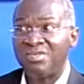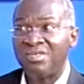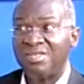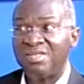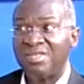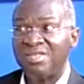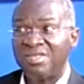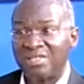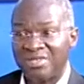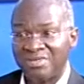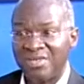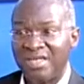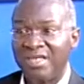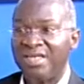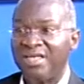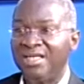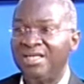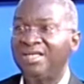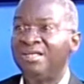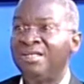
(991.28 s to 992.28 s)
is
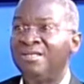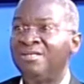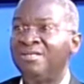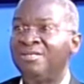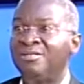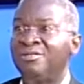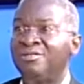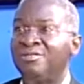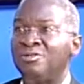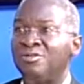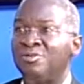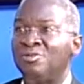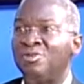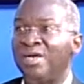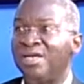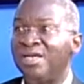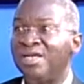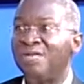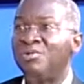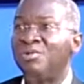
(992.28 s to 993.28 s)
really to
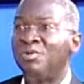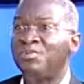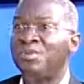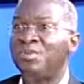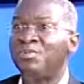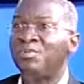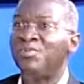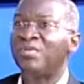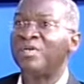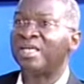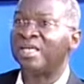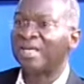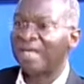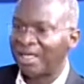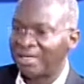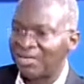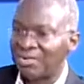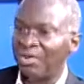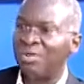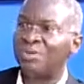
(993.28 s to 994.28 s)
enable people
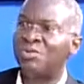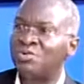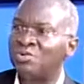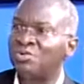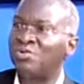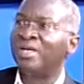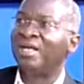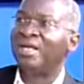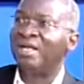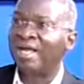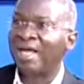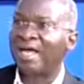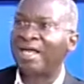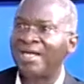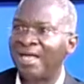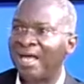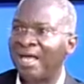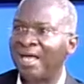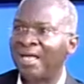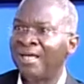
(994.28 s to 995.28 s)
get onto a
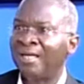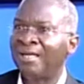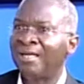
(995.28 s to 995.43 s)
ladder,